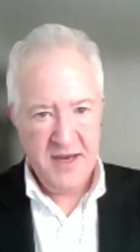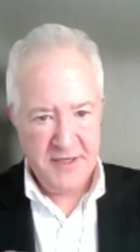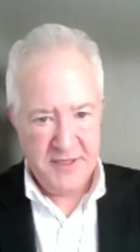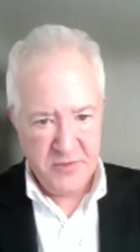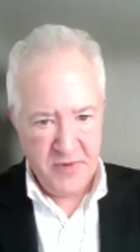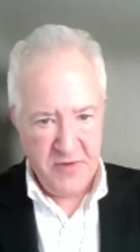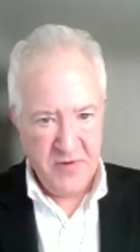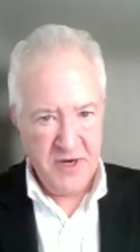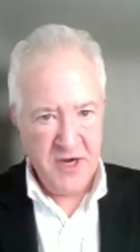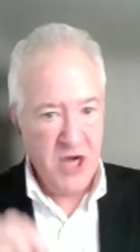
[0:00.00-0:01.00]

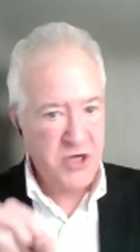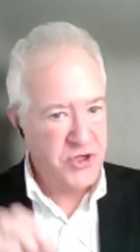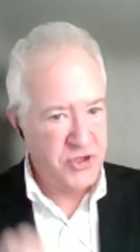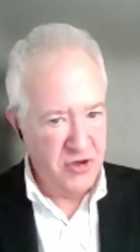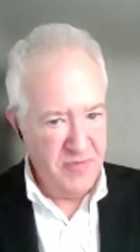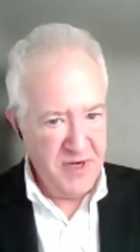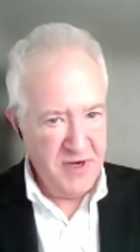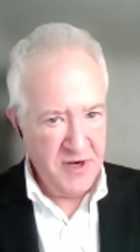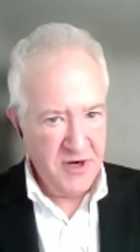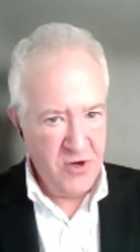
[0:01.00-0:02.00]
1921, a
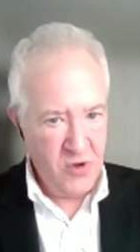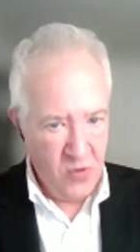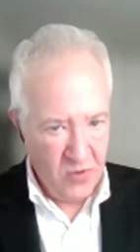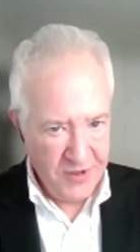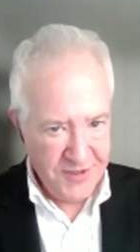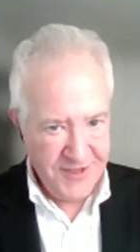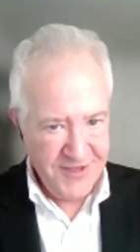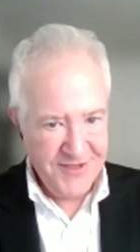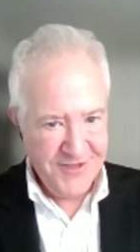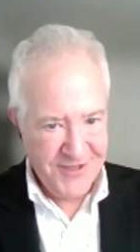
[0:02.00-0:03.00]
German court
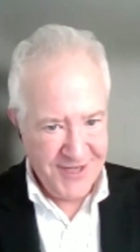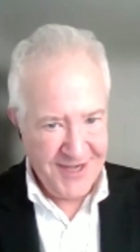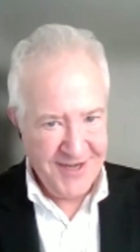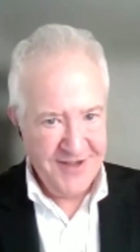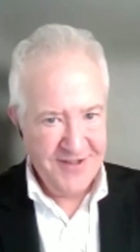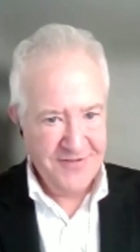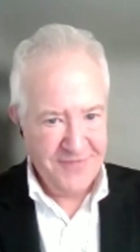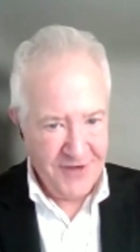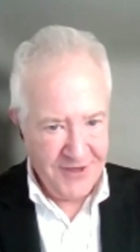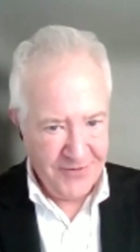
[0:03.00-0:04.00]
said the
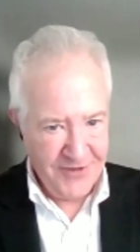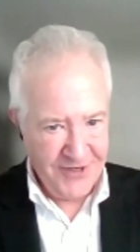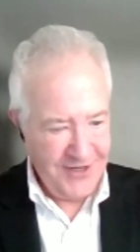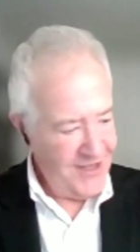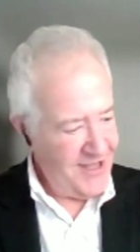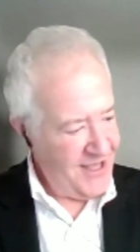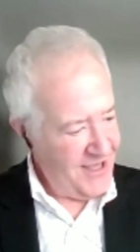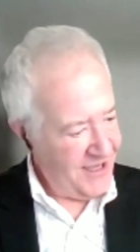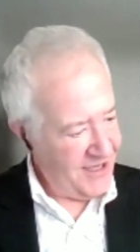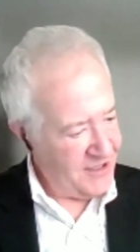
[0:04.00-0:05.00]
following.
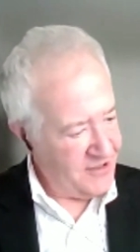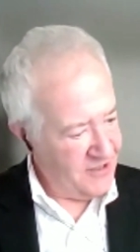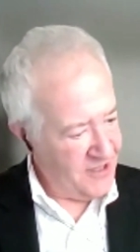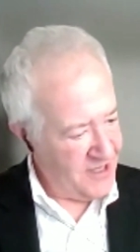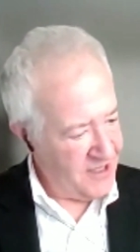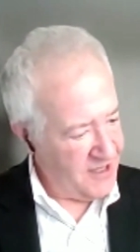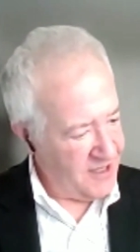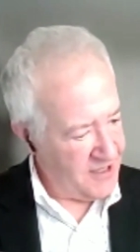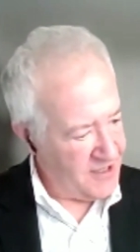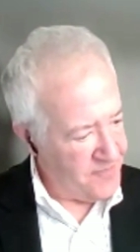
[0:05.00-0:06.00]
And the line,
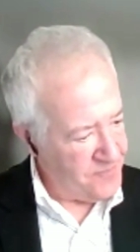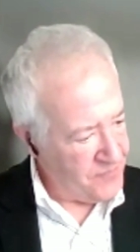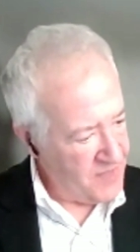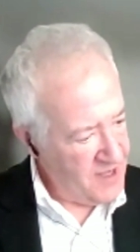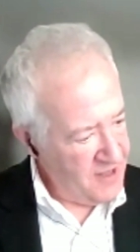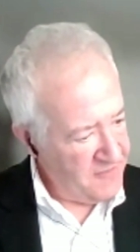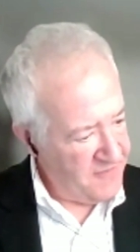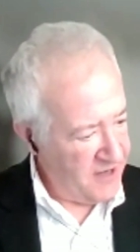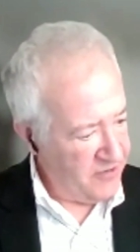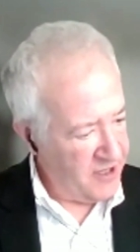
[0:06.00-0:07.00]
um, the
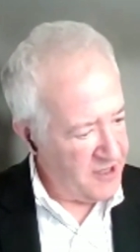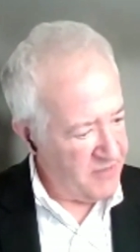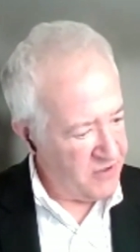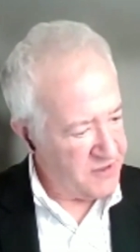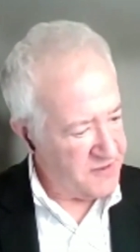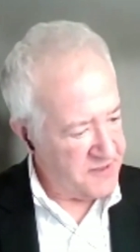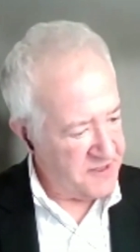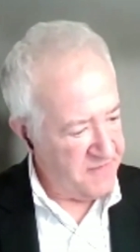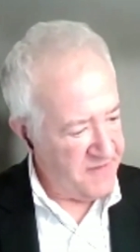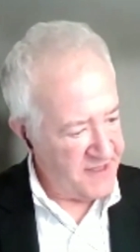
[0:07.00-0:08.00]
firing on the boats
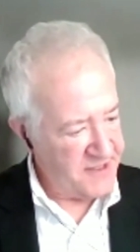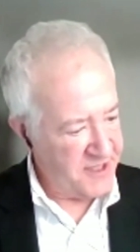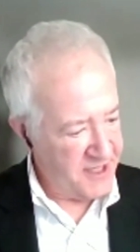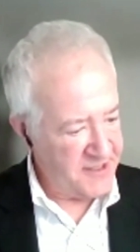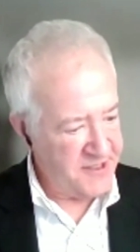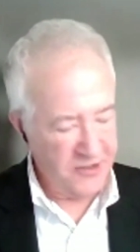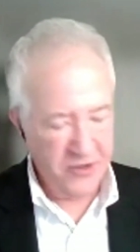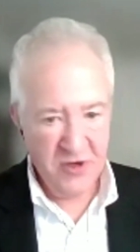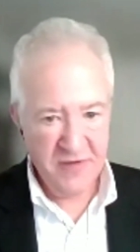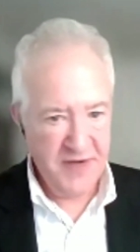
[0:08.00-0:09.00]
was an offense against the
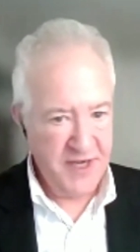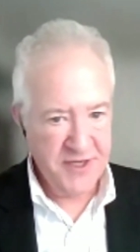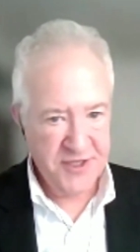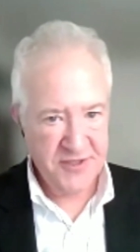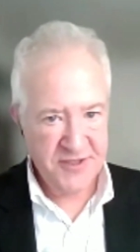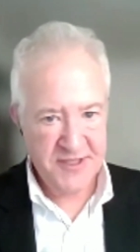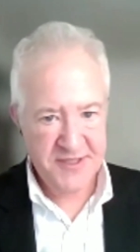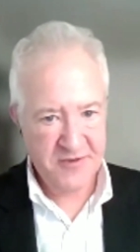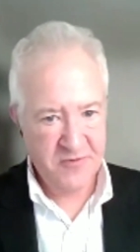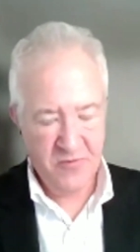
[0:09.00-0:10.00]
law of nations.
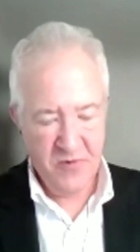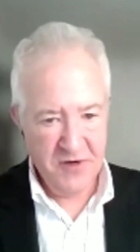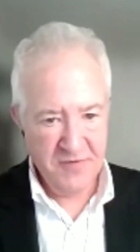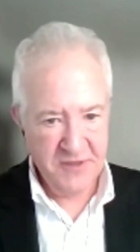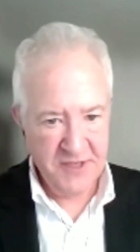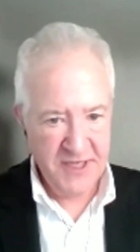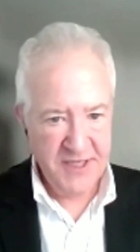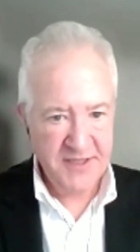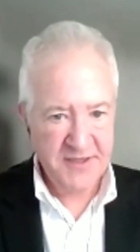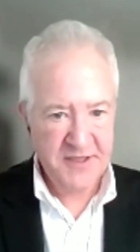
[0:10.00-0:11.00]
That's a wonderful
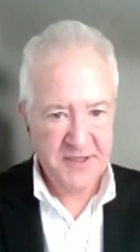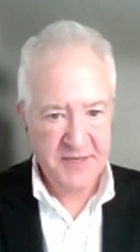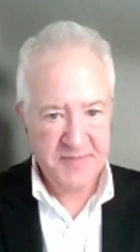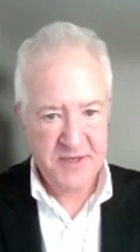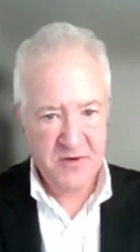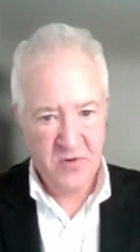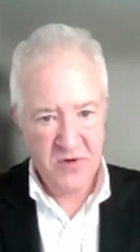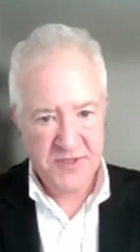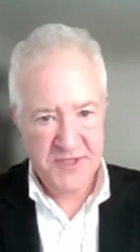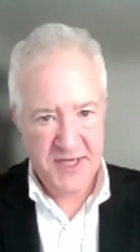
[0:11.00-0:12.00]
line that the Leipzig
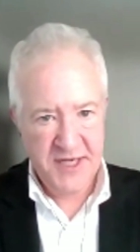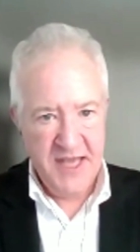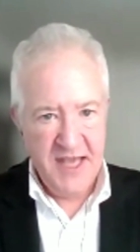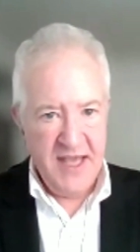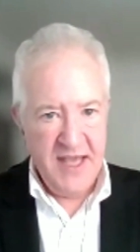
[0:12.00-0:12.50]
court said